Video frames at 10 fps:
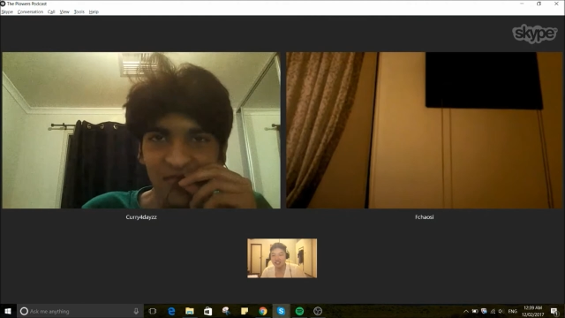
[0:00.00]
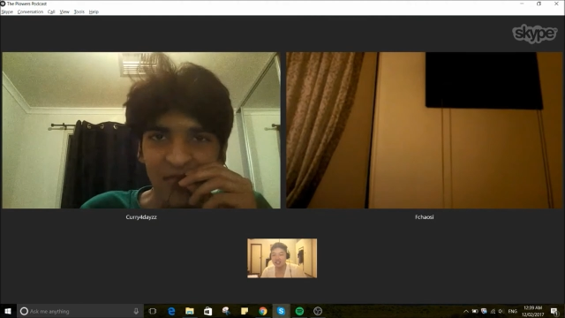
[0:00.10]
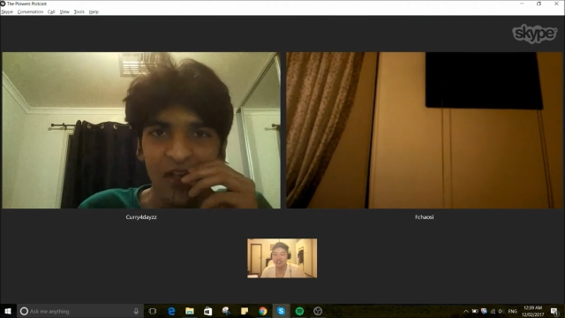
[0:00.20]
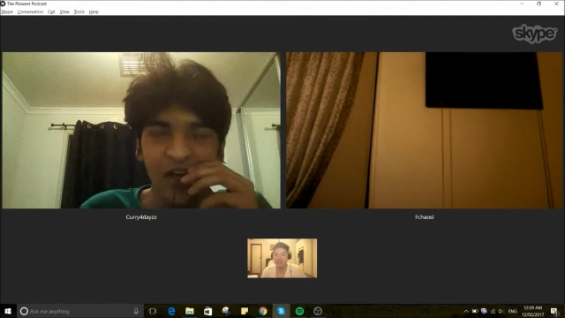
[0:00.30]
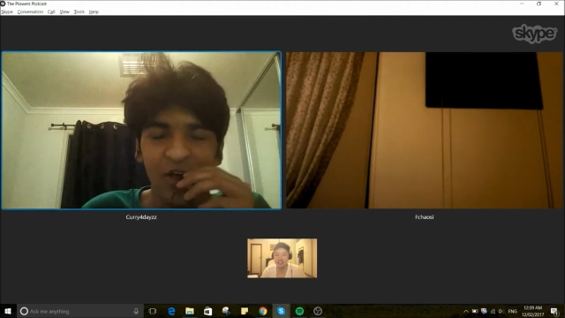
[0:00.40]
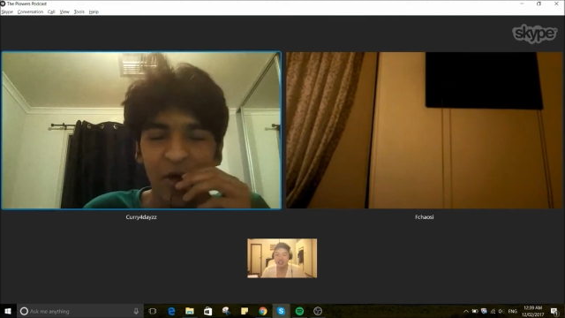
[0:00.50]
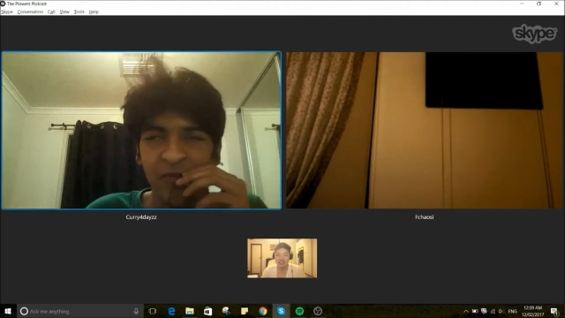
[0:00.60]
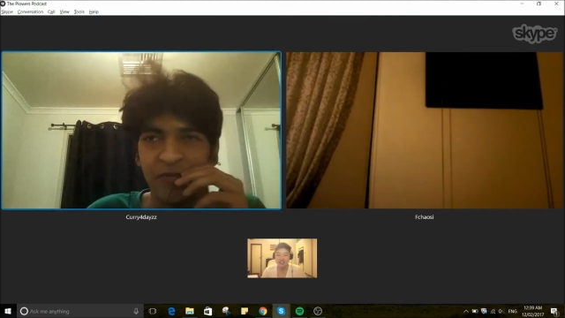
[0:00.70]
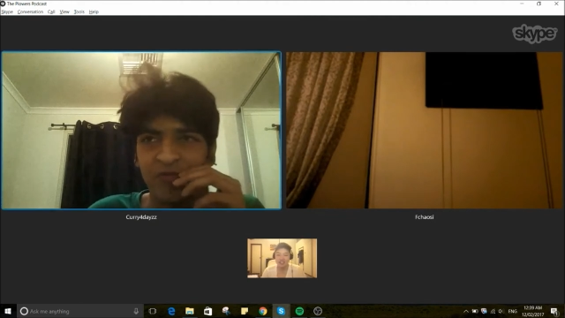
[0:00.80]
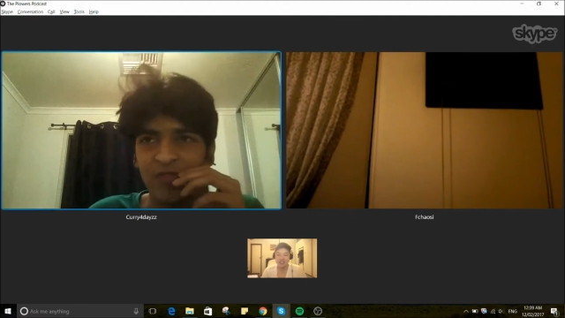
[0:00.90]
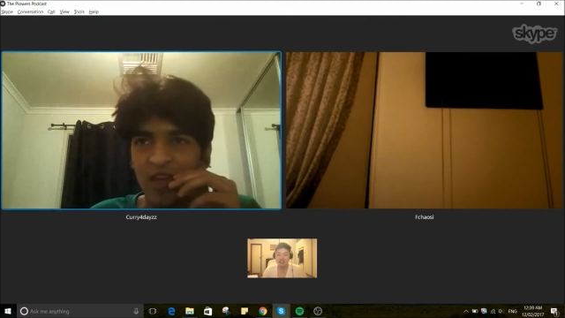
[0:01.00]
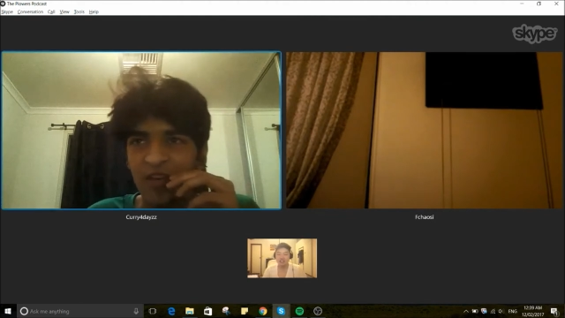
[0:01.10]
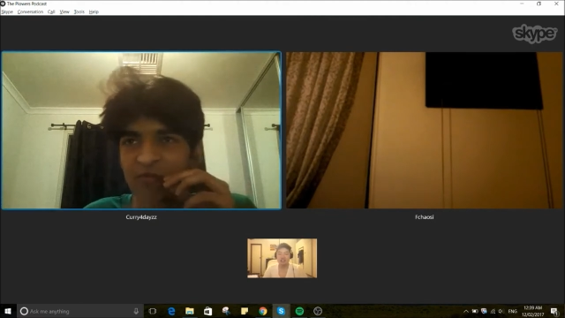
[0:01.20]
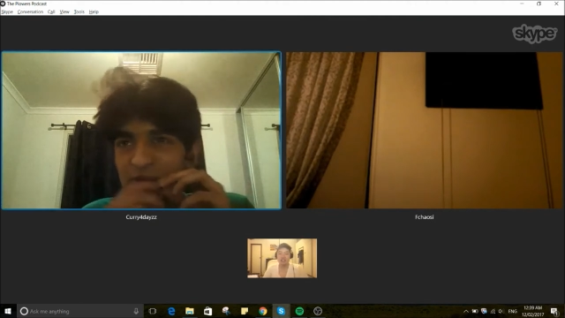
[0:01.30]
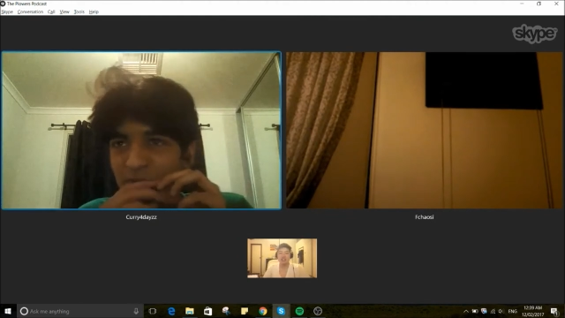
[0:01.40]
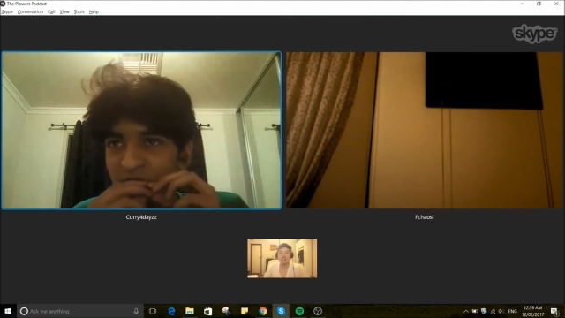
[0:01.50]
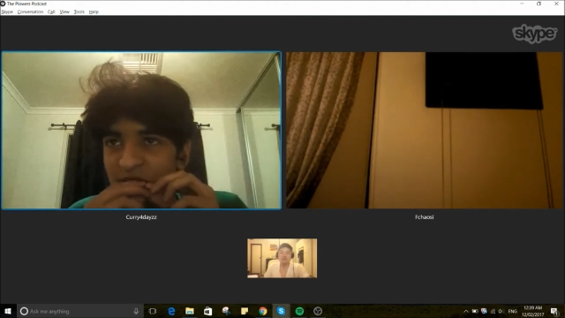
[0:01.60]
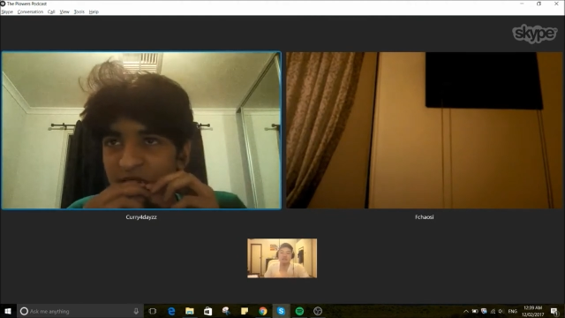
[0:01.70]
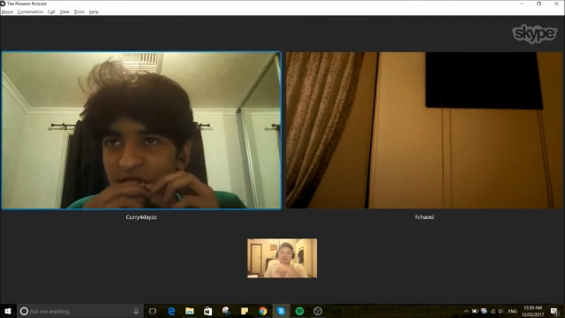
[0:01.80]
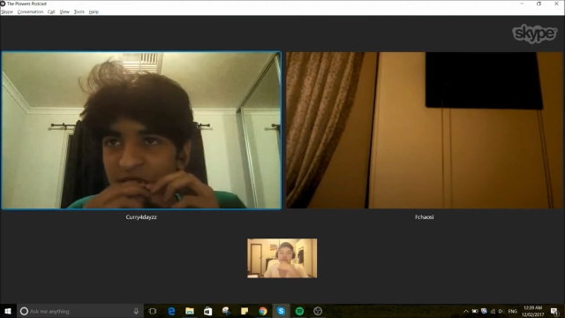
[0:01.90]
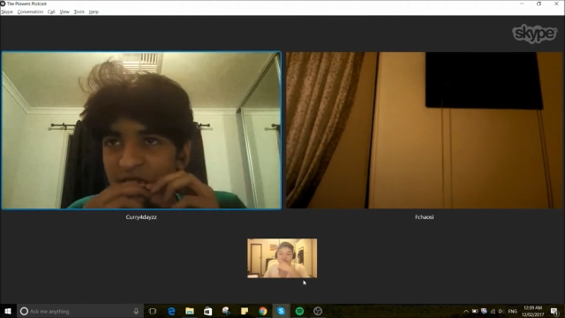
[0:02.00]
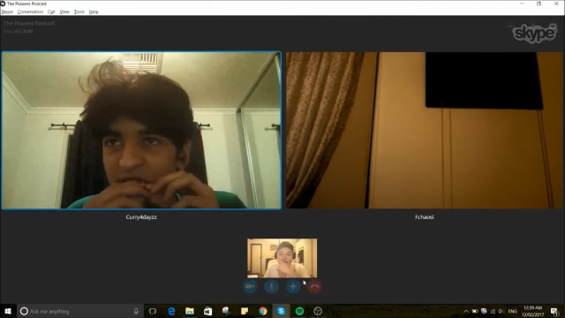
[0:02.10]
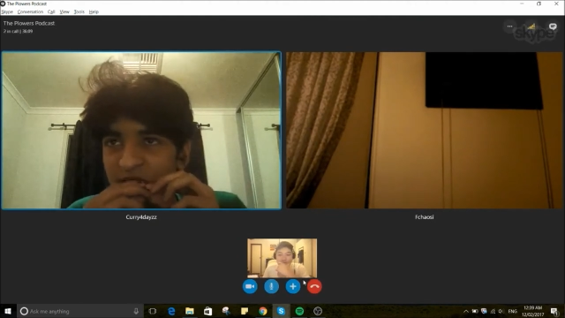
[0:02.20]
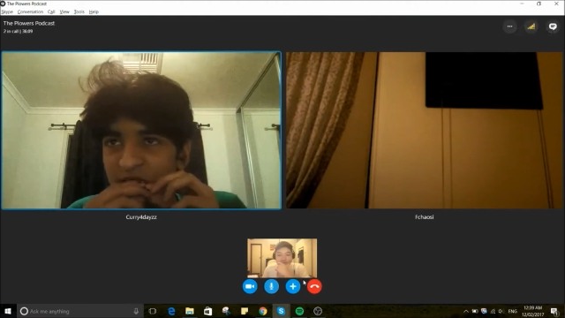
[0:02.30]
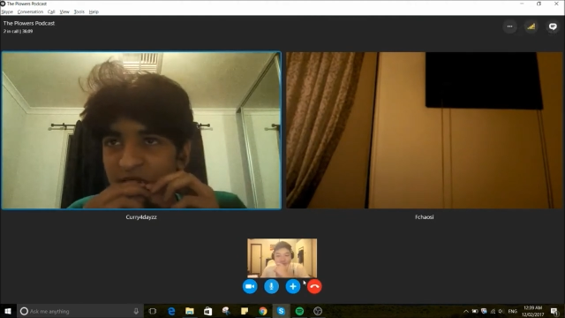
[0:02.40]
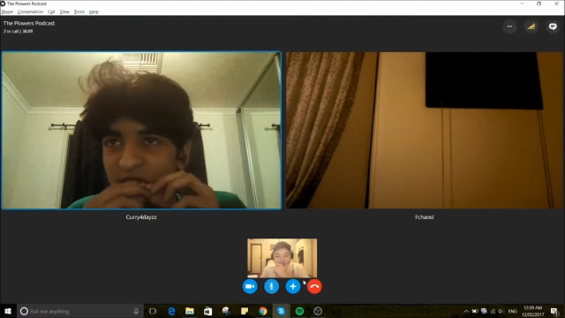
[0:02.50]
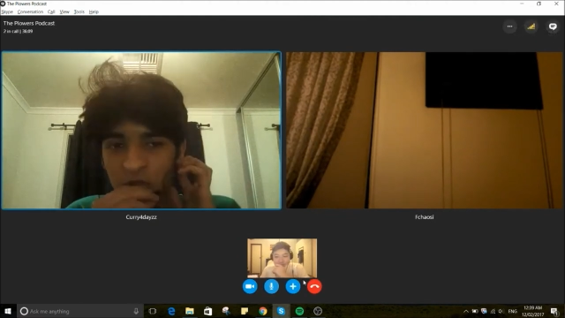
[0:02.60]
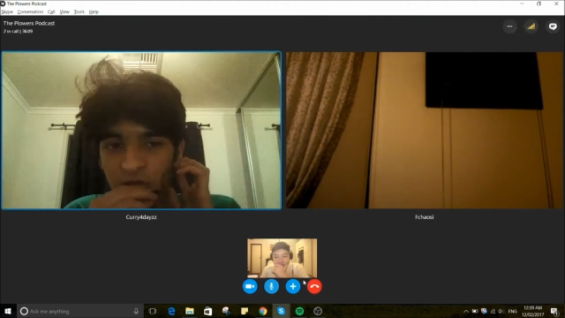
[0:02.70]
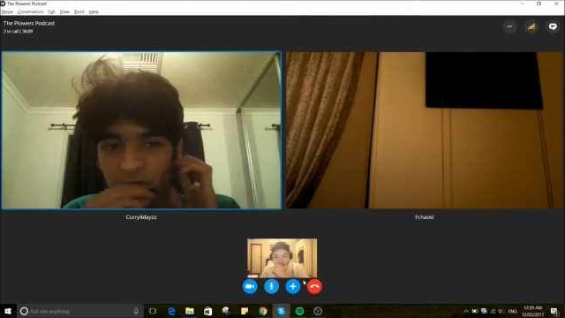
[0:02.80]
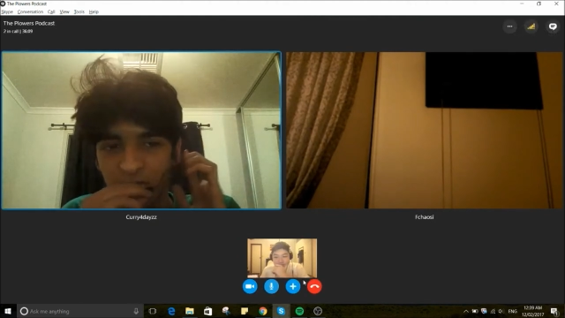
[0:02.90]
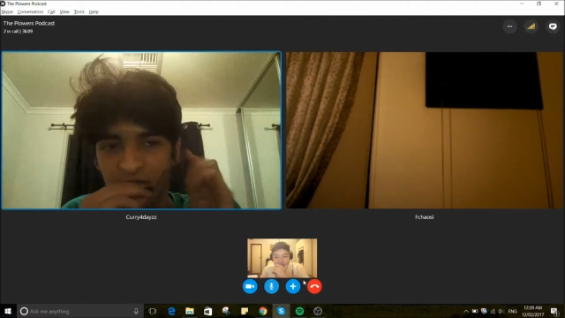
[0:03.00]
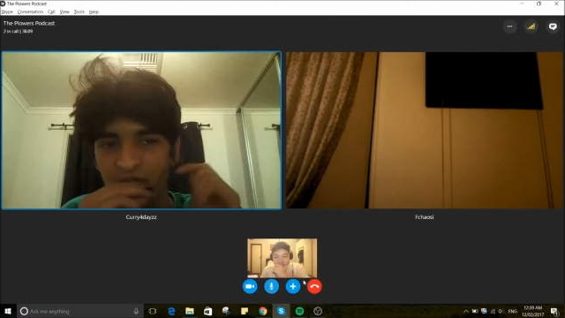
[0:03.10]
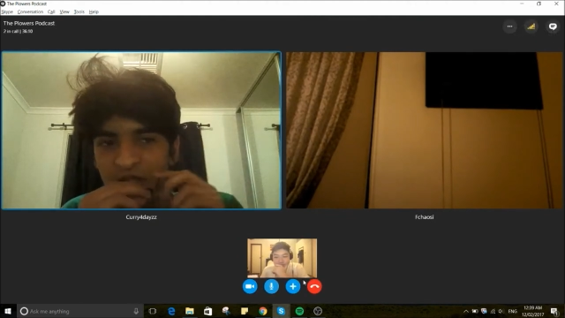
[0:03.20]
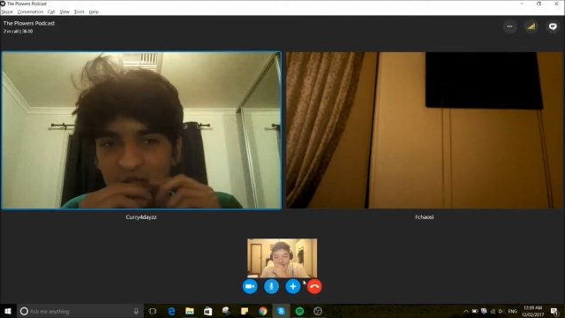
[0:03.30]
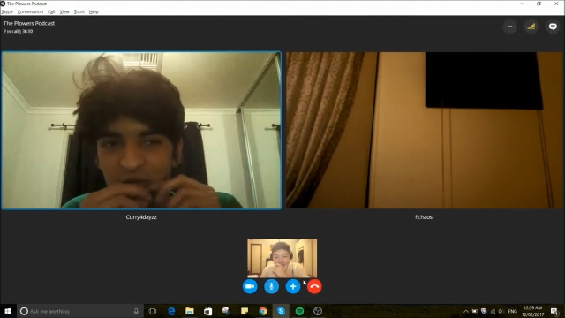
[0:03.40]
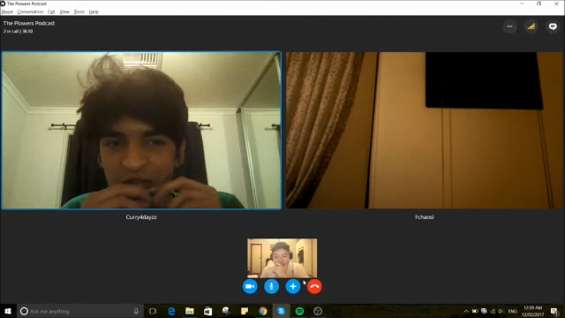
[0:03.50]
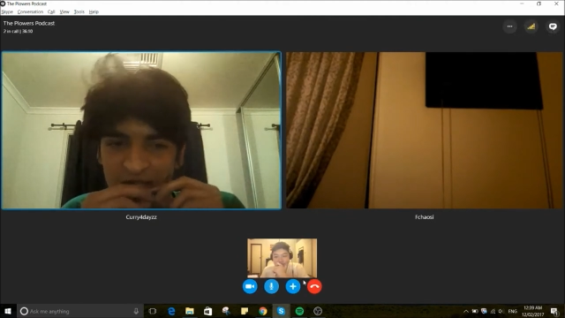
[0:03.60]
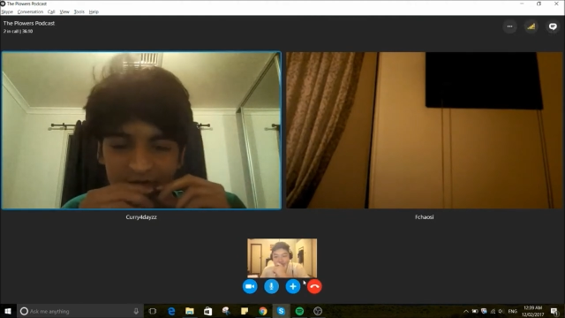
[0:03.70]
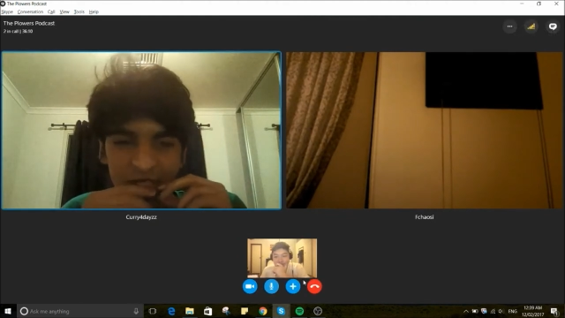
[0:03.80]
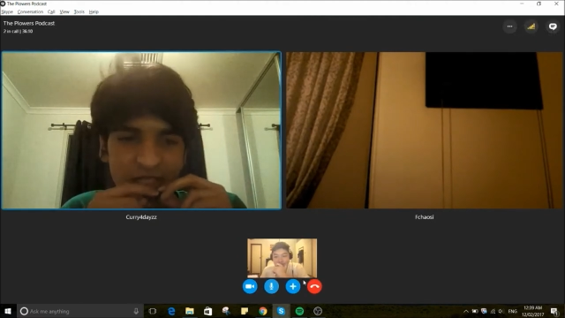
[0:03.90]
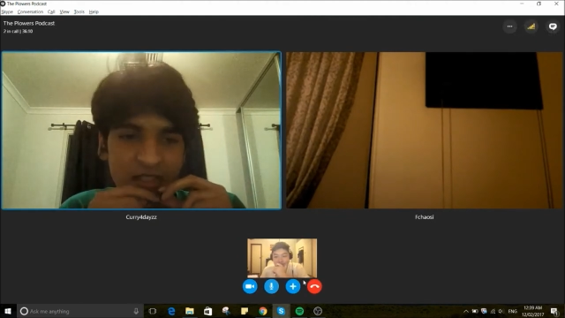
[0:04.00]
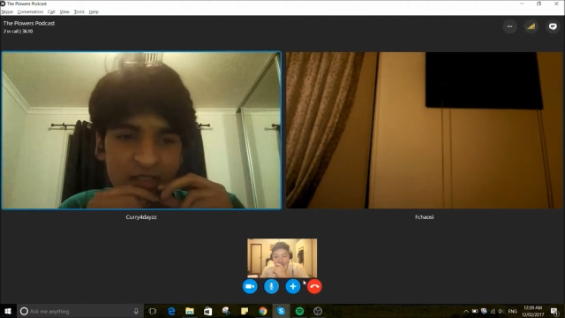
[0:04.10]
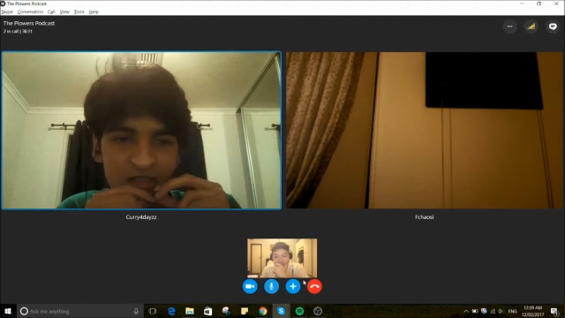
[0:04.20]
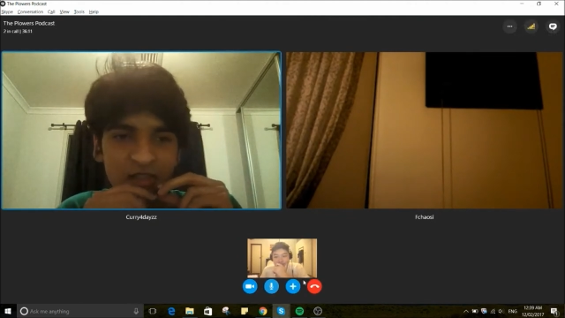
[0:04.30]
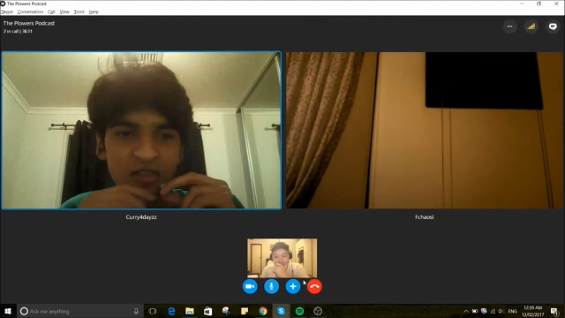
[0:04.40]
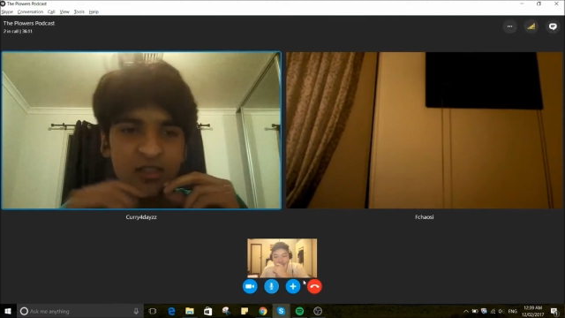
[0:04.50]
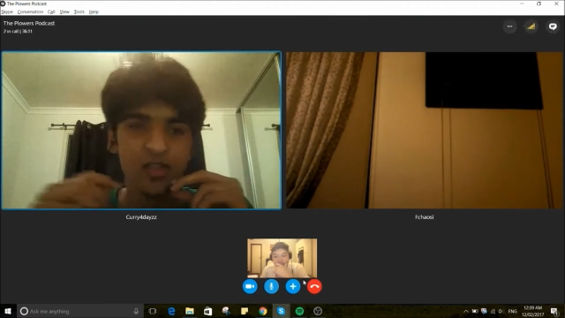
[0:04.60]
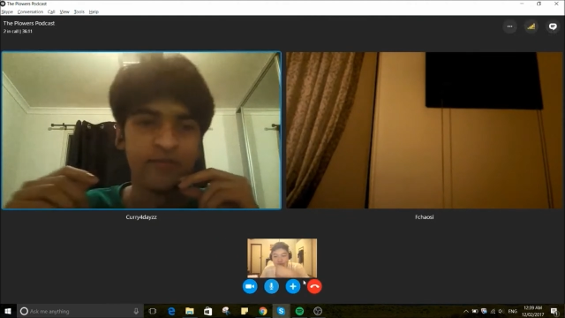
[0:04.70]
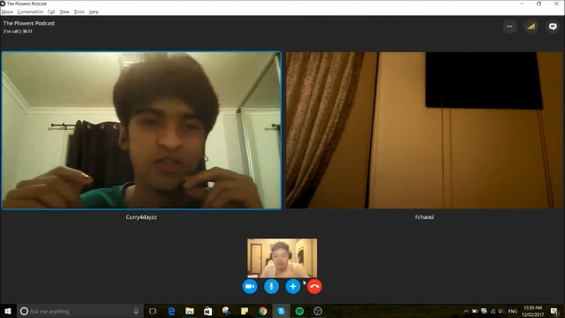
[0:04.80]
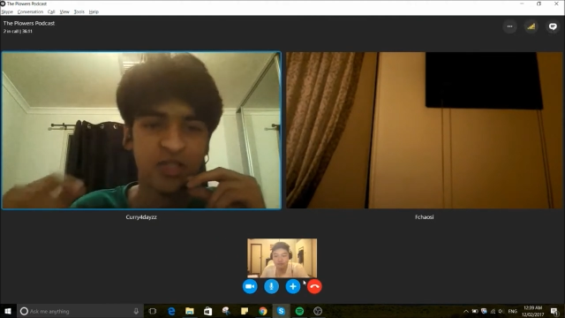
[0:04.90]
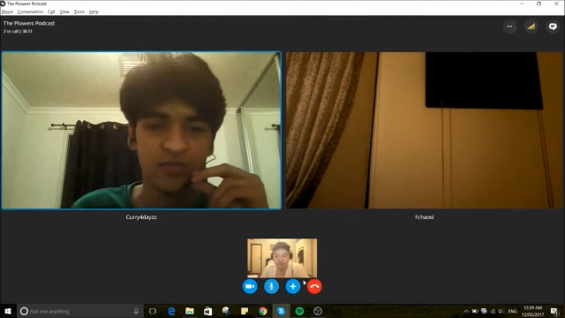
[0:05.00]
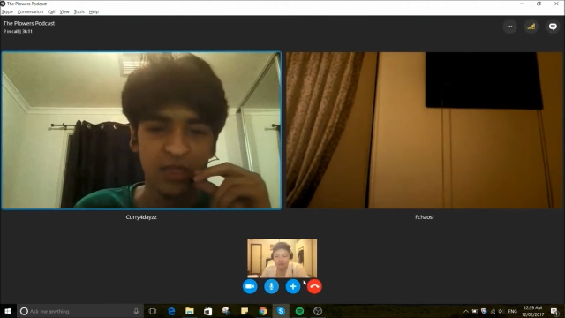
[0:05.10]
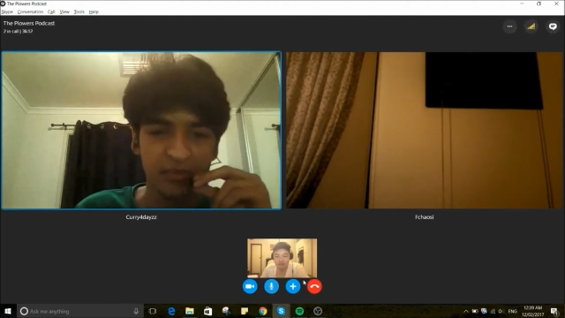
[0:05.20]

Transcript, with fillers: I've been playing WWE 2K17. I've just been